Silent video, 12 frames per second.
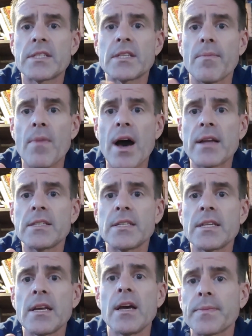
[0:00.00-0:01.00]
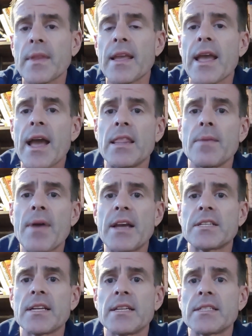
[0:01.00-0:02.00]
to months and the
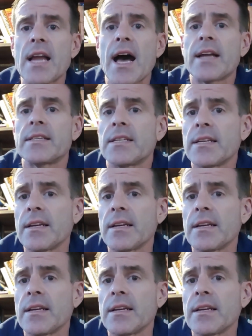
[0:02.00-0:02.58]
patient is not